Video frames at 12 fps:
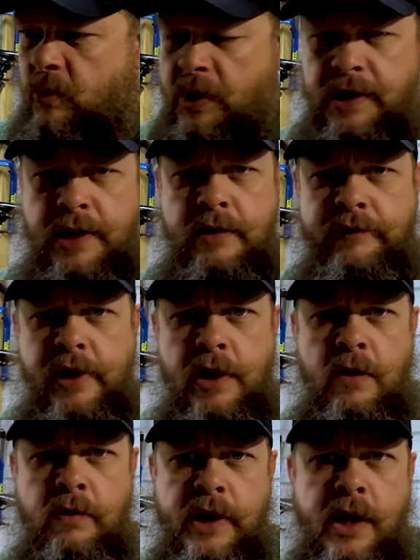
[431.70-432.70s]
we can end the
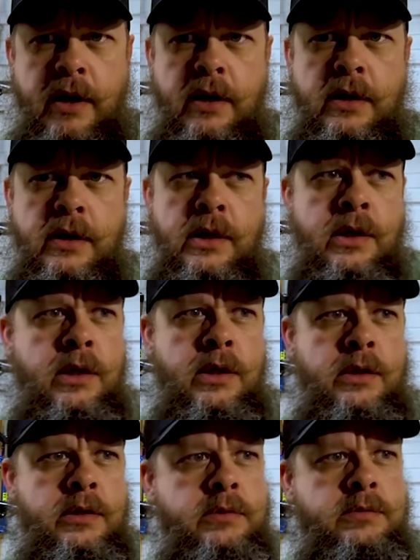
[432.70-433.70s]
video there.
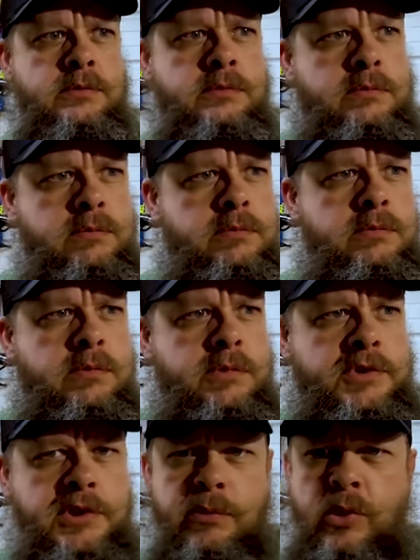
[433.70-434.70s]

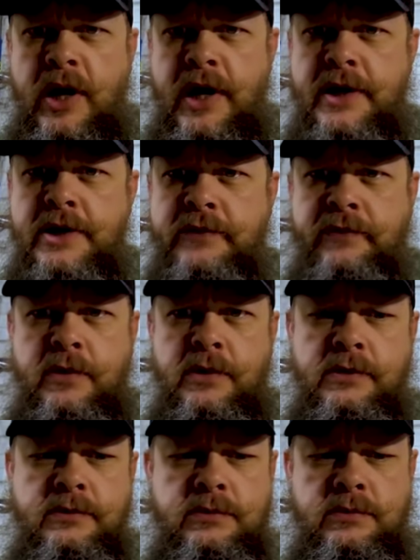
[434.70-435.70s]
Summarize
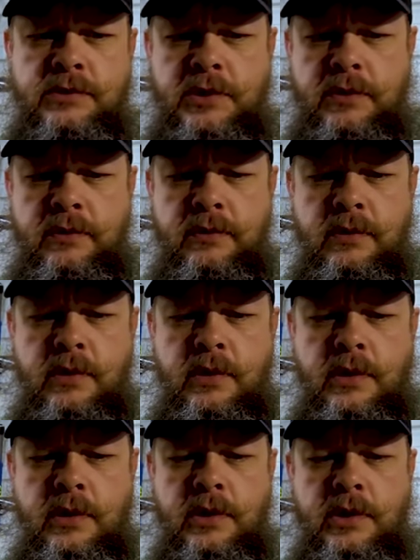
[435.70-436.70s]
for
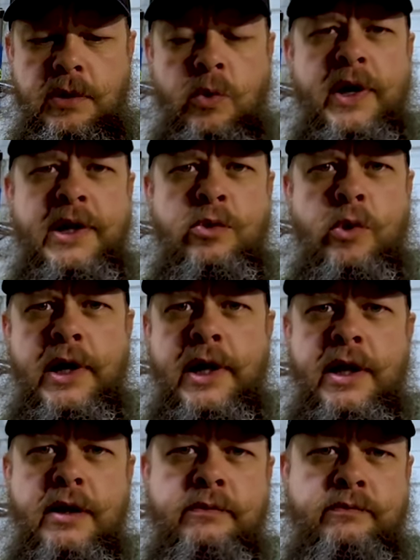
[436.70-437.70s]
twenty
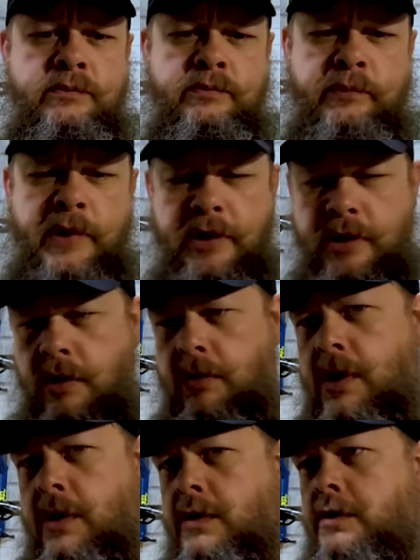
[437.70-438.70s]
twenty,
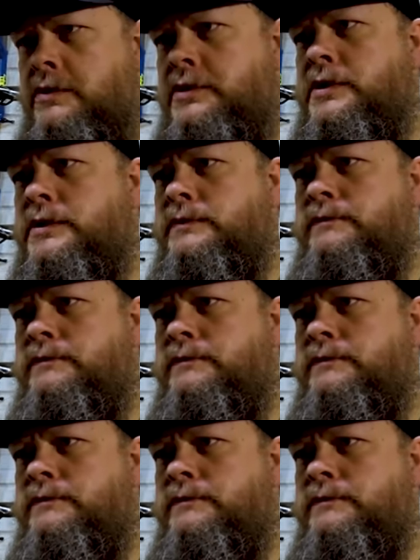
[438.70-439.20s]
enduros.